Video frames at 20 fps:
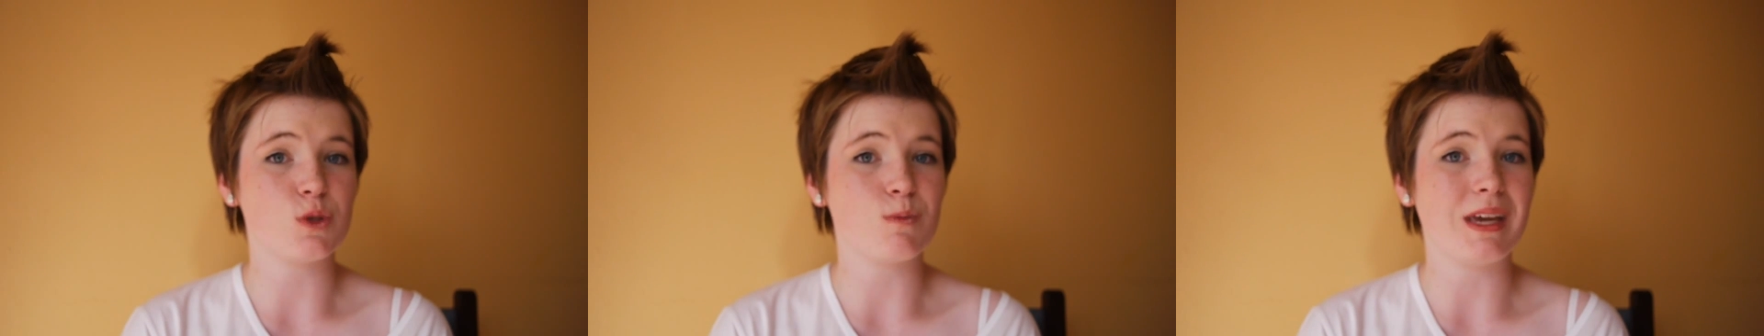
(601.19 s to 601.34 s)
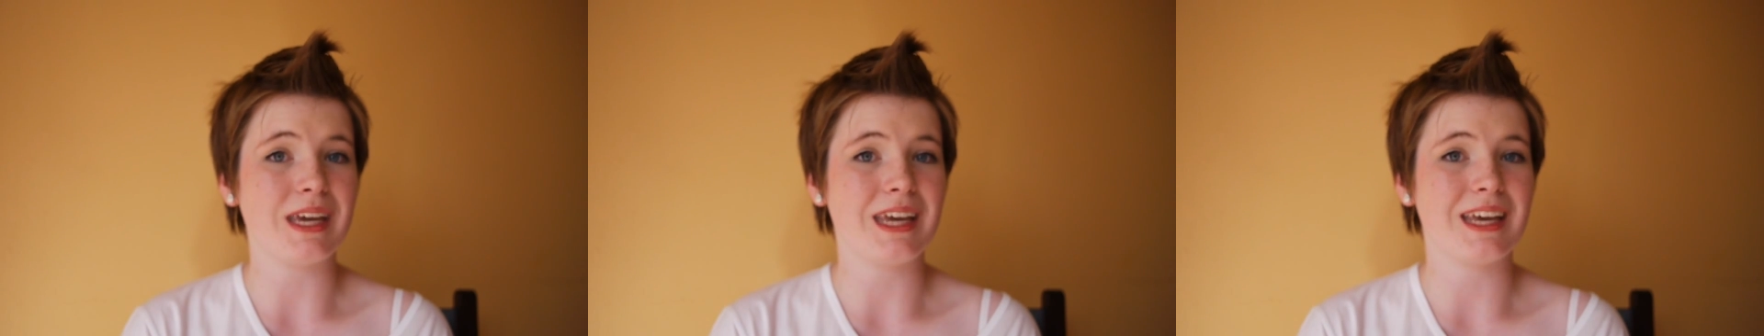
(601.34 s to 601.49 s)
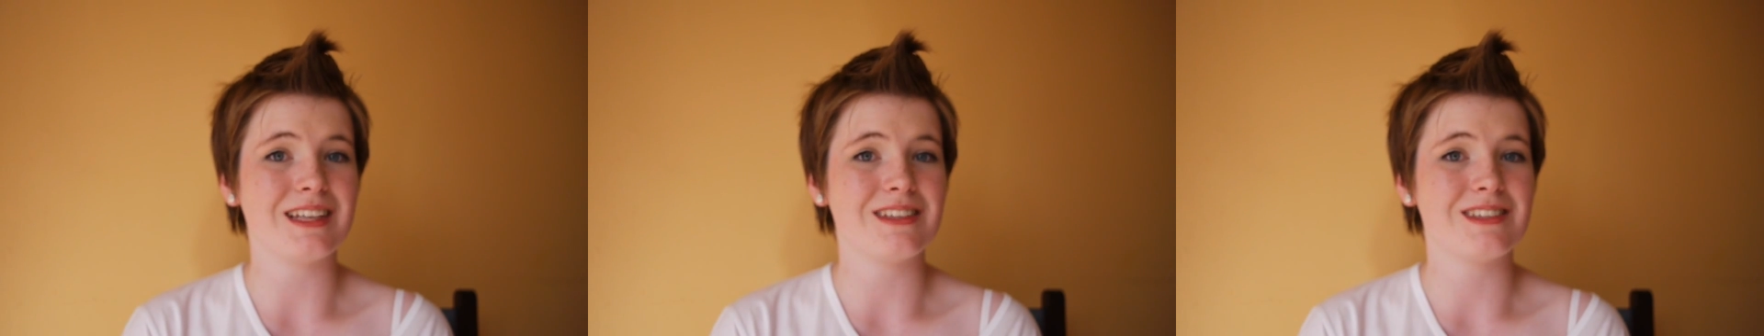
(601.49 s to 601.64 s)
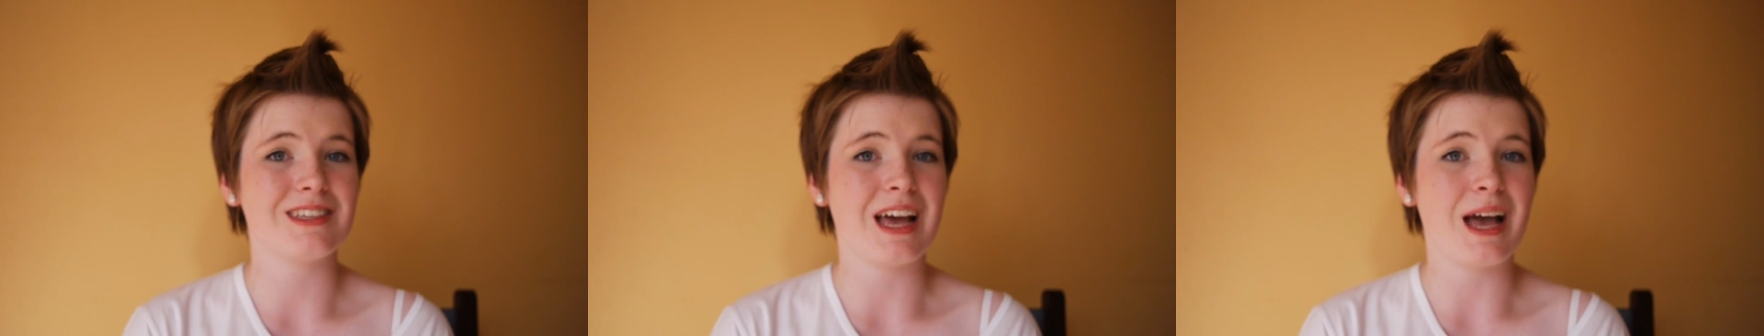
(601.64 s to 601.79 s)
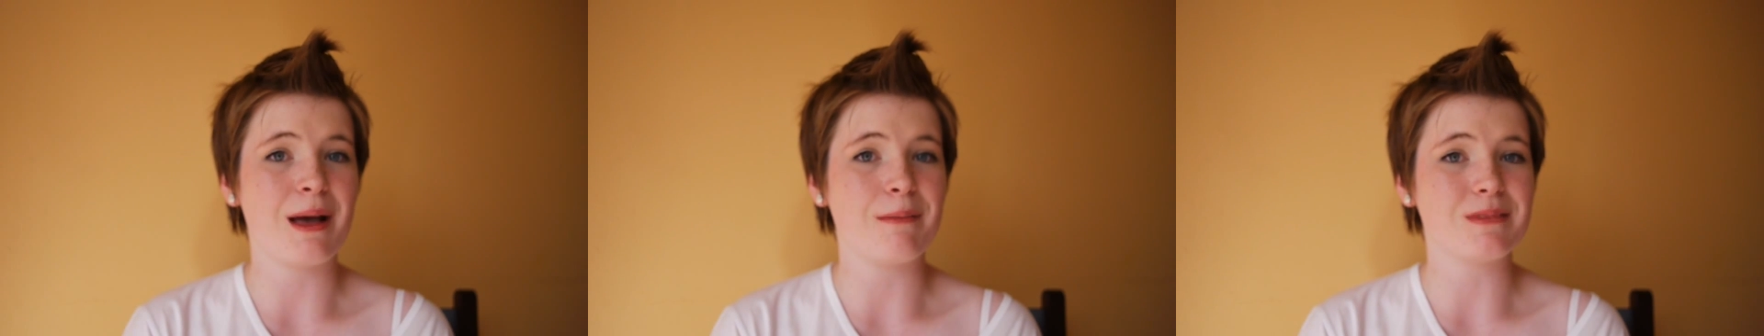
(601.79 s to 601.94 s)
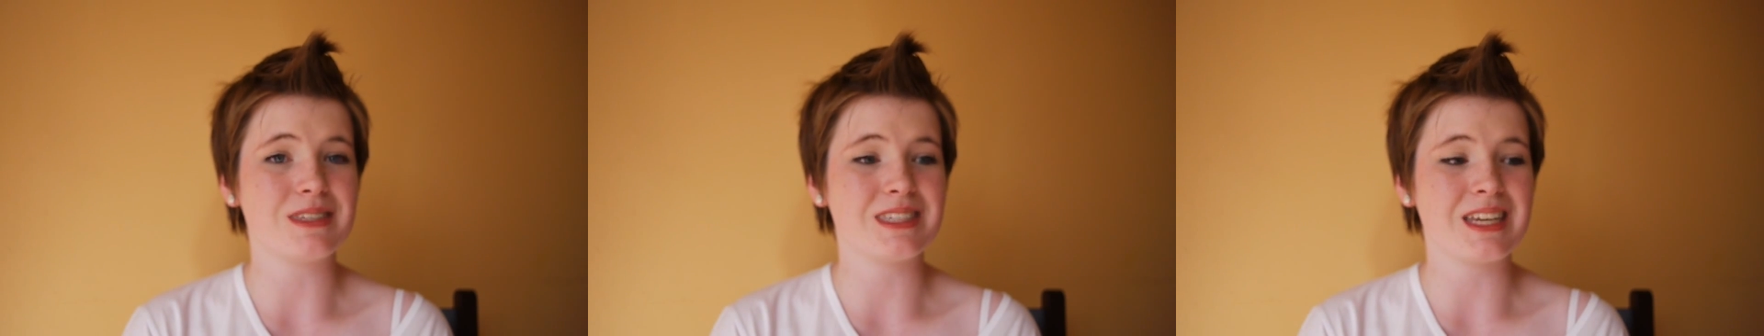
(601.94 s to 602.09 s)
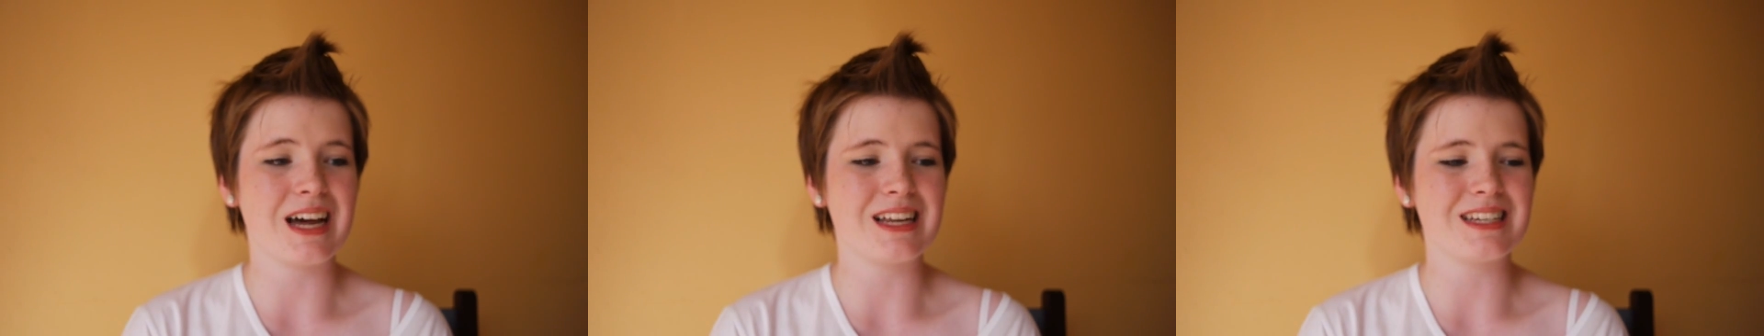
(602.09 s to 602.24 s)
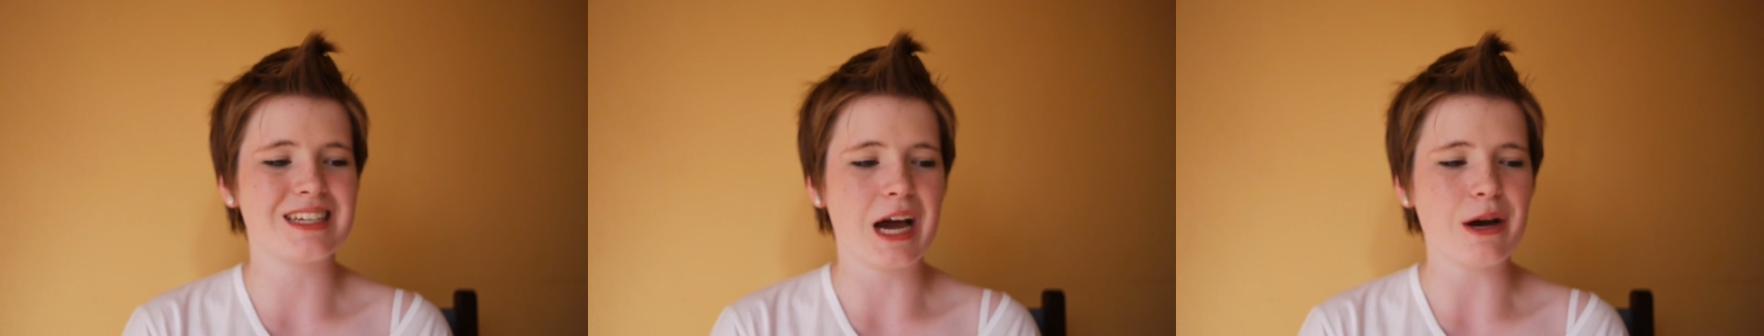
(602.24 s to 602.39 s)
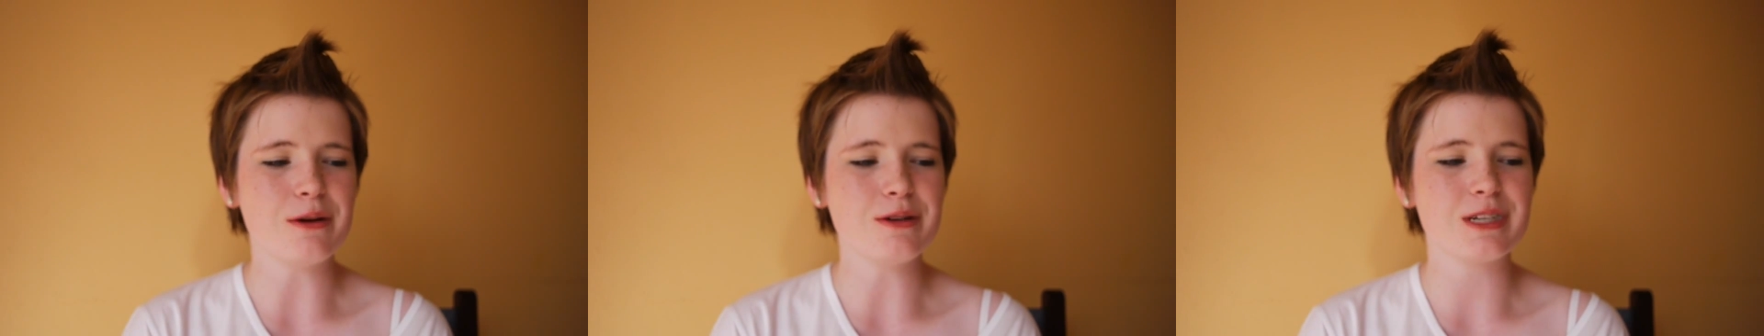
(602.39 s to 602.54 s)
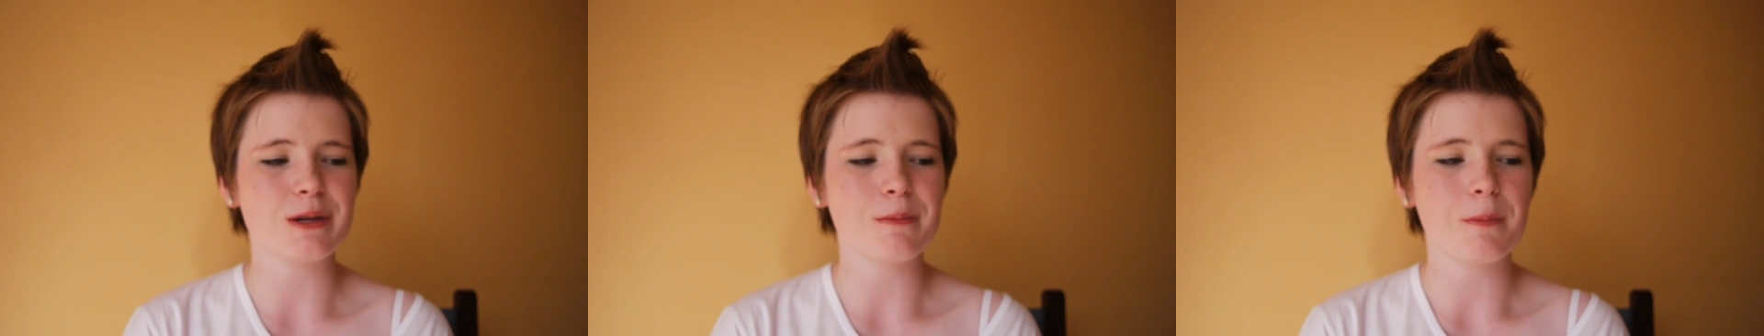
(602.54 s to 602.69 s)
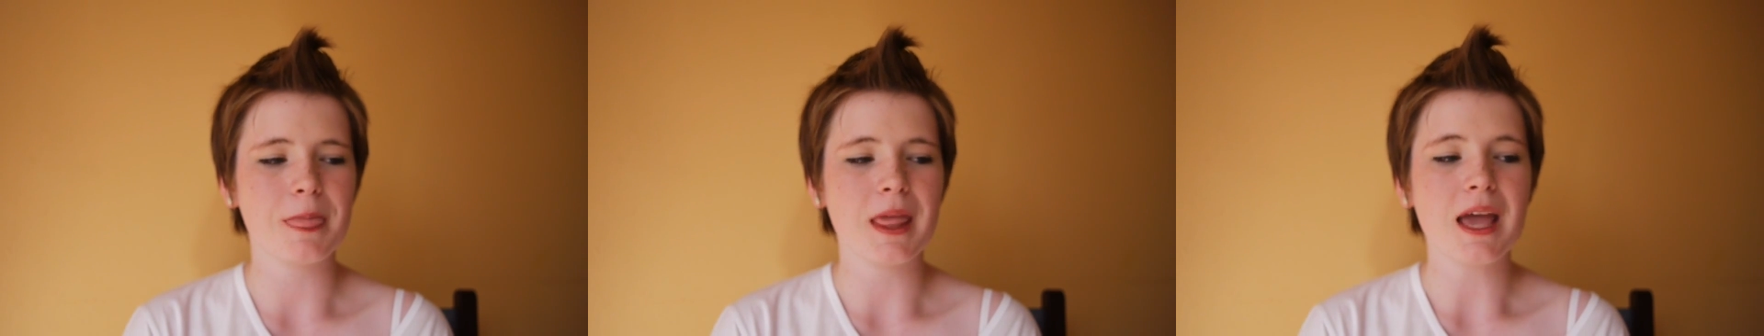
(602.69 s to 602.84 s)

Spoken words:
make it stand out.